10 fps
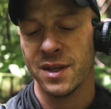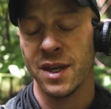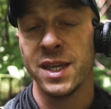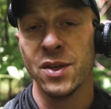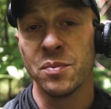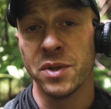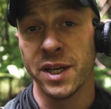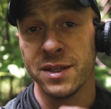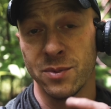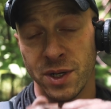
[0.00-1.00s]
a heel
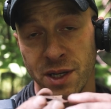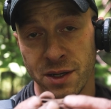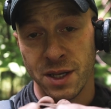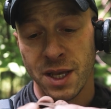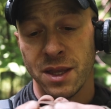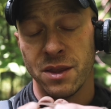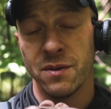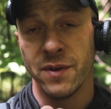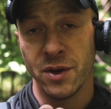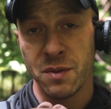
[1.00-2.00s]
plate, went on
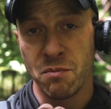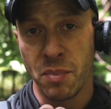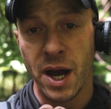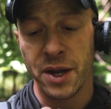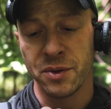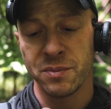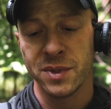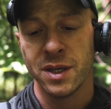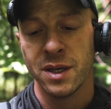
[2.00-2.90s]
the very bottom